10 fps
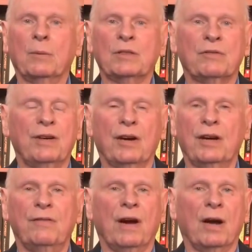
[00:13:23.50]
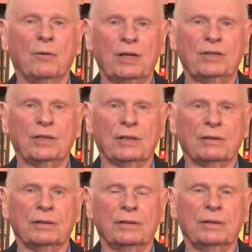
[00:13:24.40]
It was very
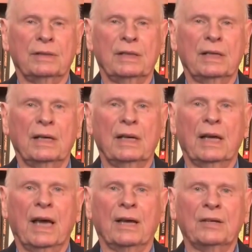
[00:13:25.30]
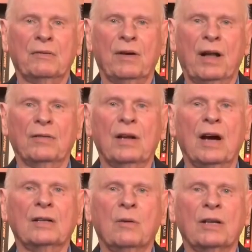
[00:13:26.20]
far-reaching and involved
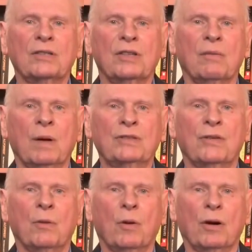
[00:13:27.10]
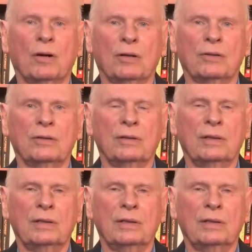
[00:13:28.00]
conquest of much of the world